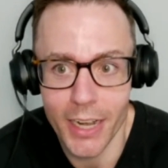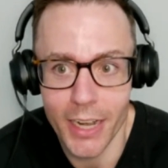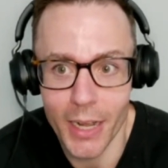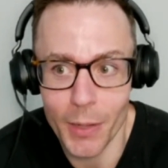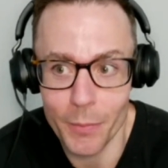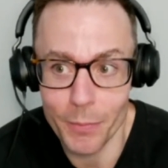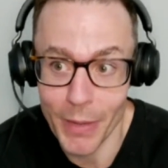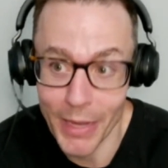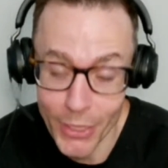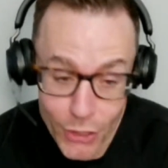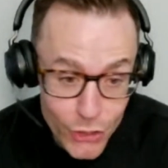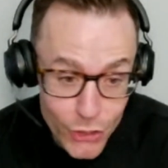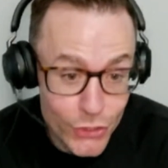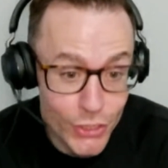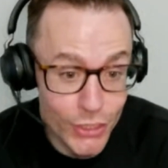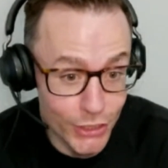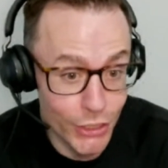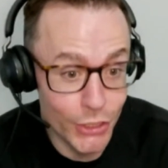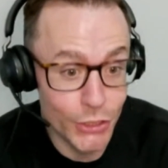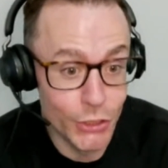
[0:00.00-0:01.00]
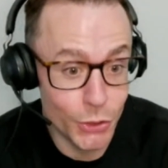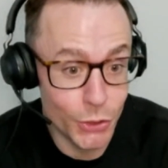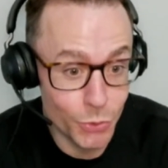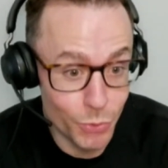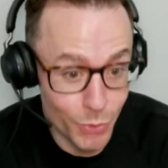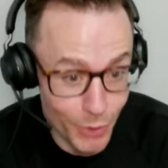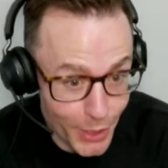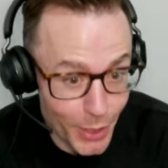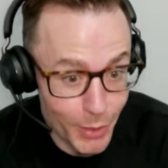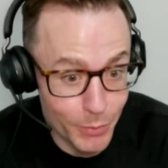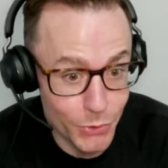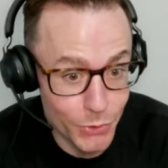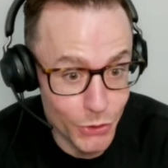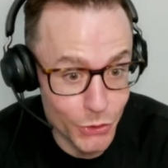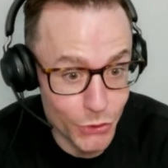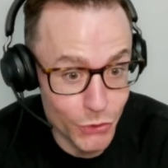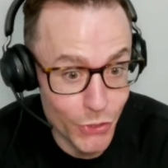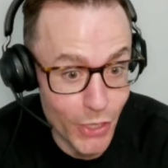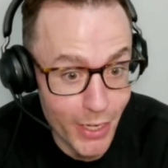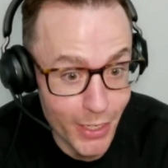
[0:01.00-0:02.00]
make good decisions when it comes to
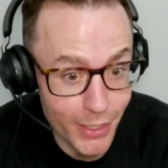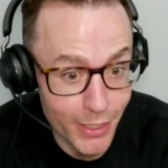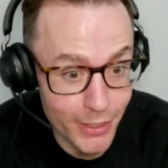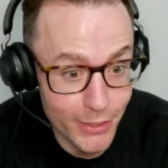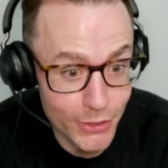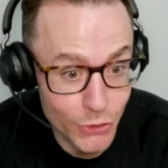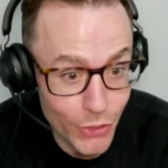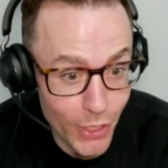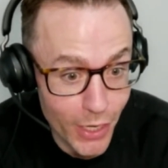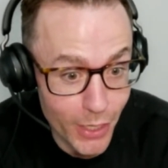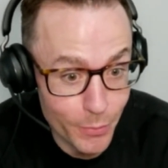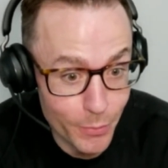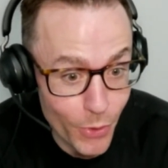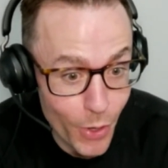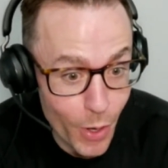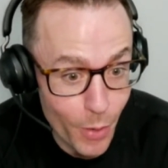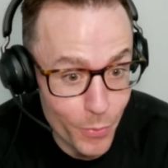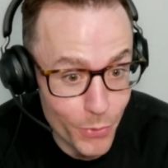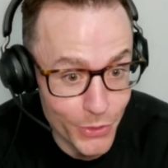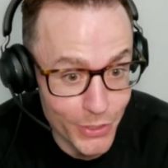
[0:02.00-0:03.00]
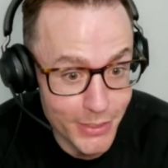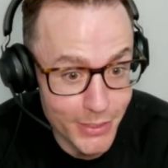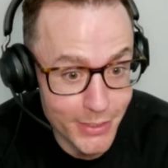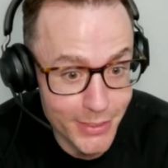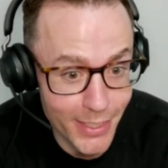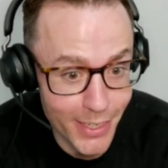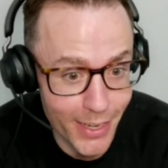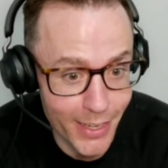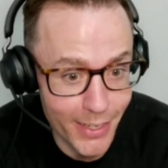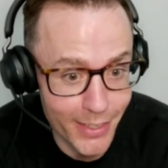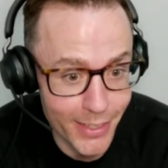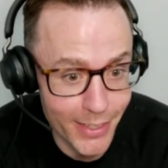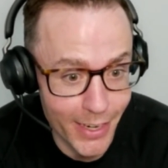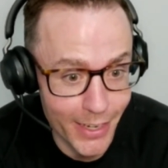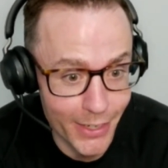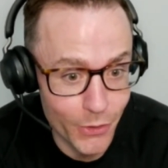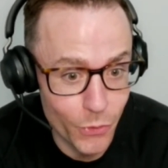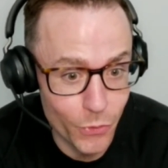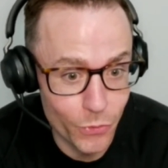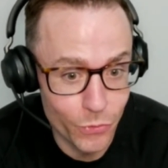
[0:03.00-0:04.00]
strata properties
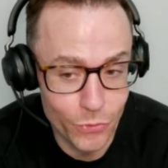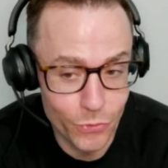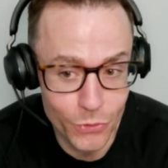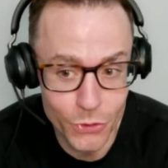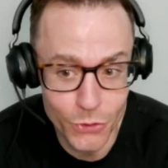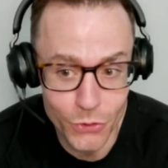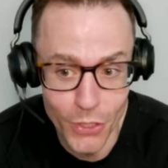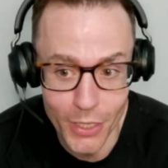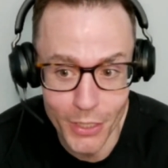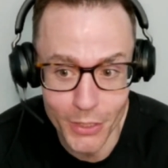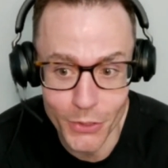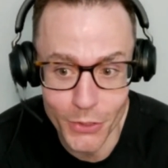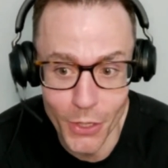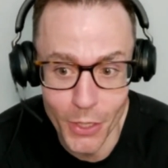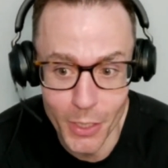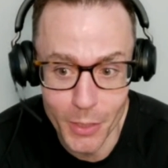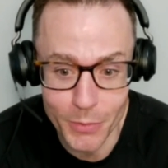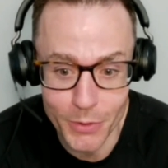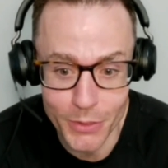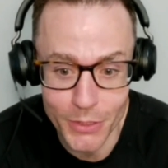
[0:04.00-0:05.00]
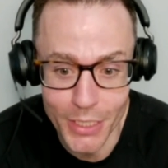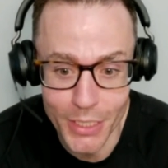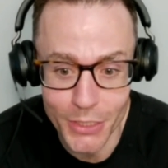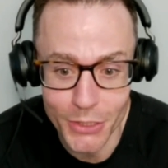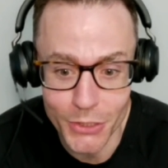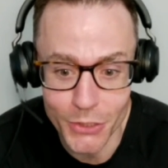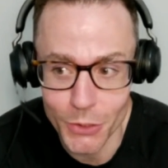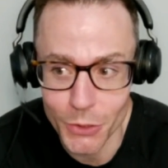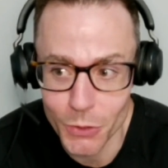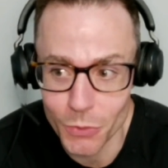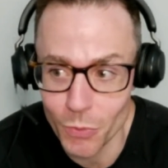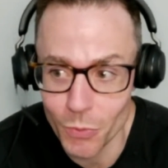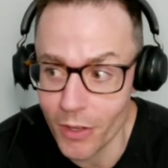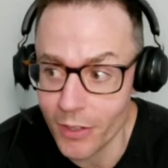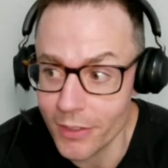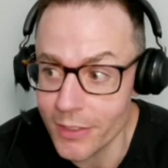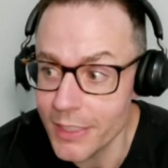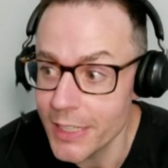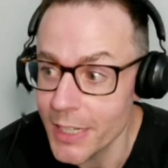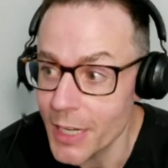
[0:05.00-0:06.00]
and go through strata documentation as
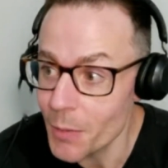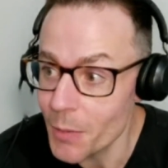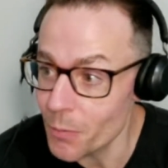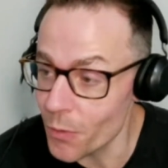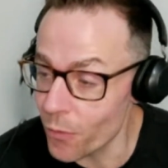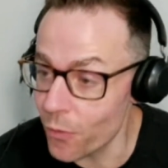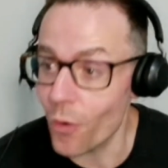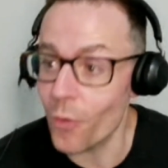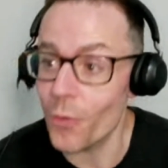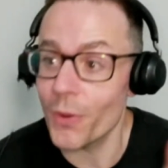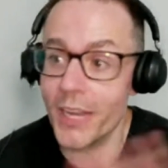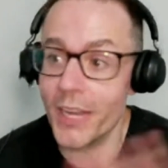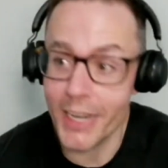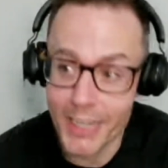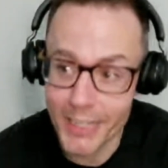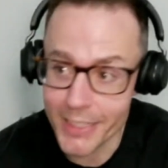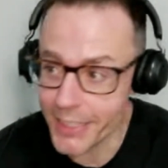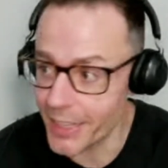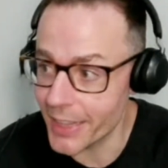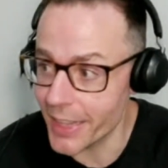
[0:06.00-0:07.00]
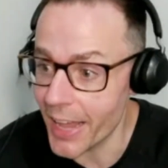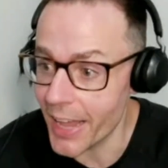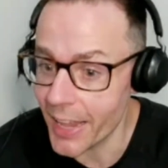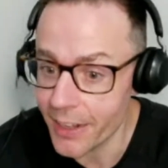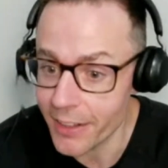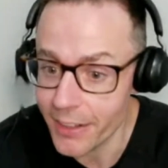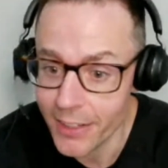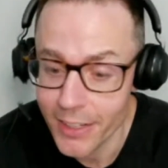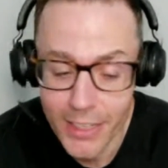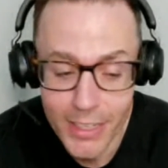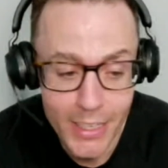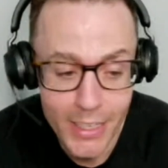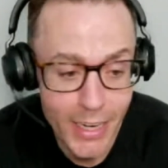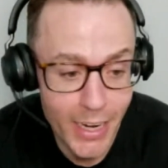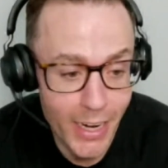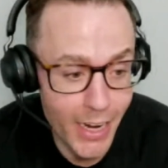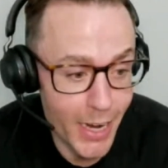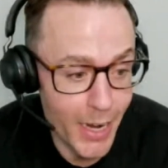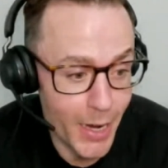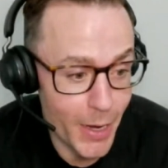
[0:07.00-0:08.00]
well. Before we get into that,
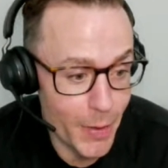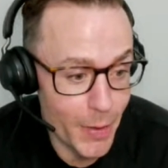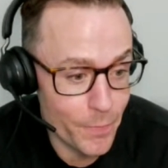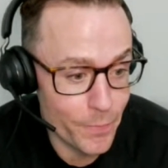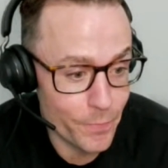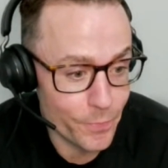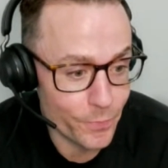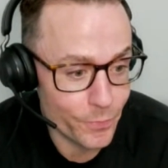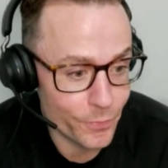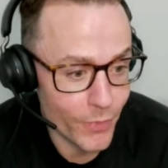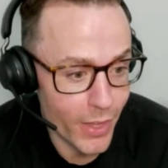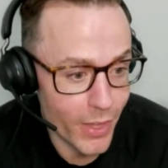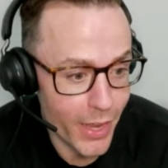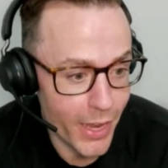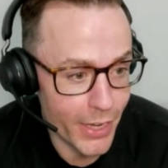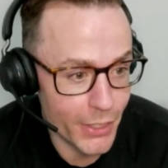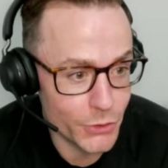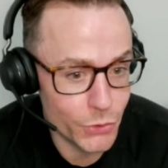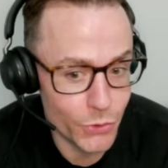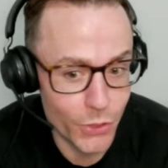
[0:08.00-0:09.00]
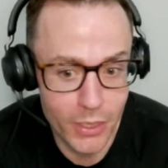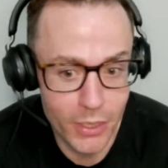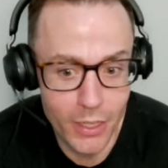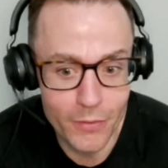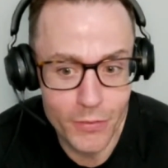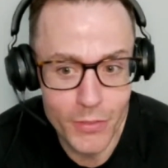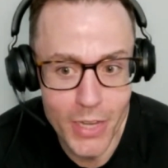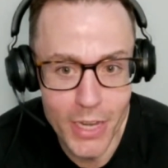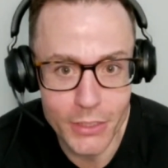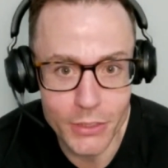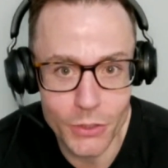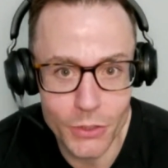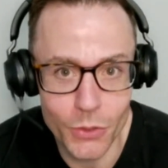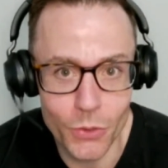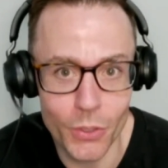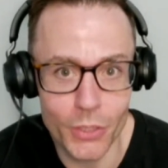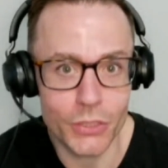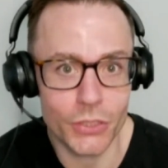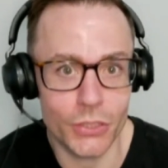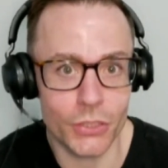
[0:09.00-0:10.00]
Andrew, I'd love to ask a
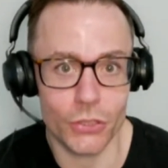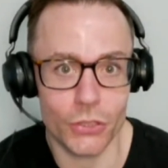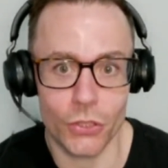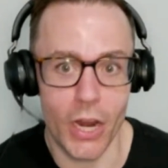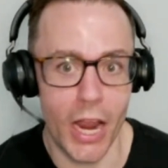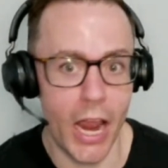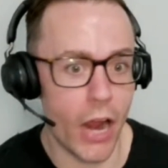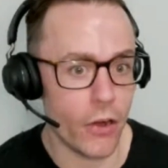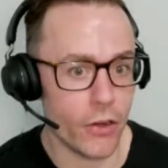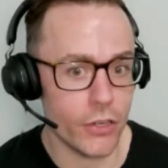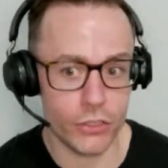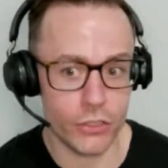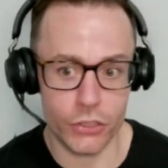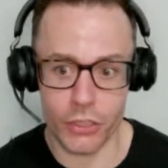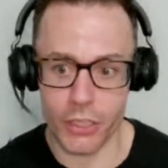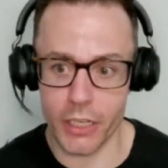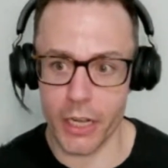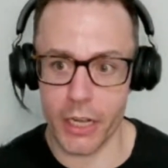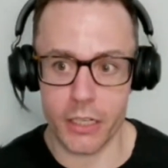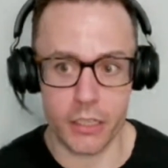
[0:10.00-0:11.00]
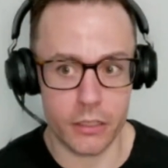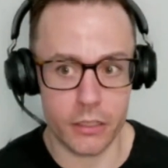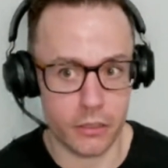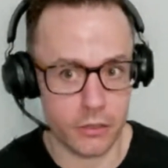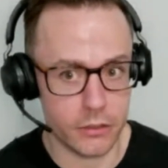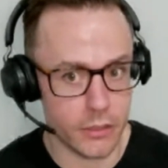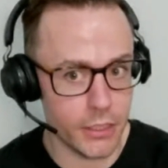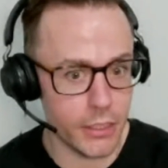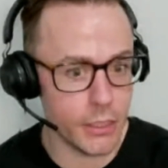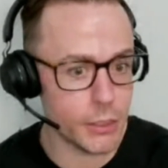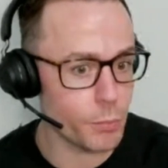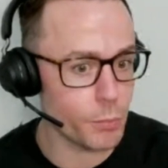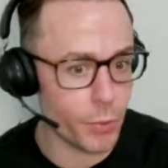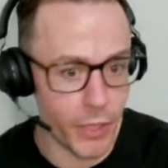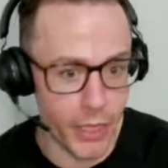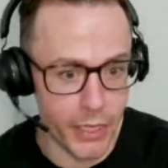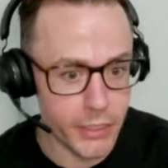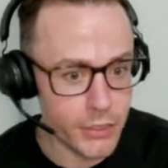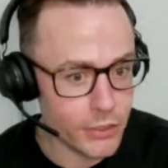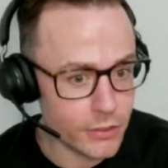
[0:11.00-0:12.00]
question. Just how did you get to this
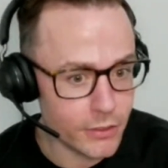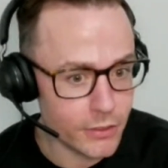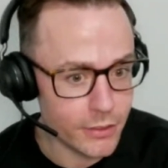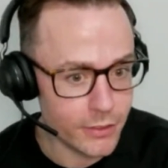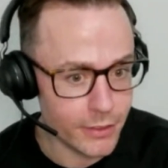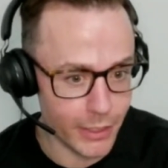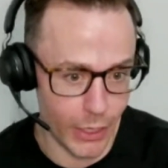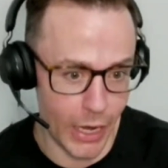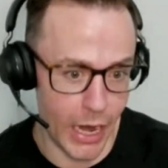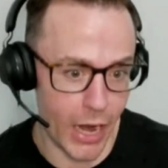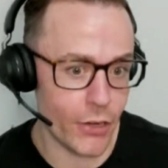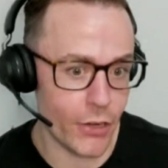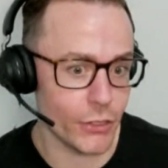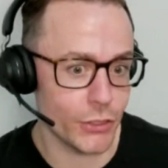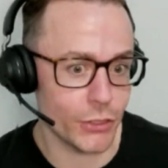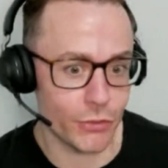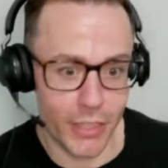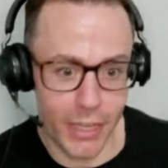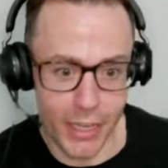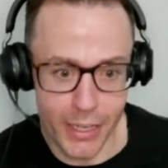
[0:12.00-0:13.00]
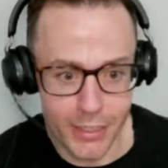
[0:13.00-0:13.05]
place? Like, how did you get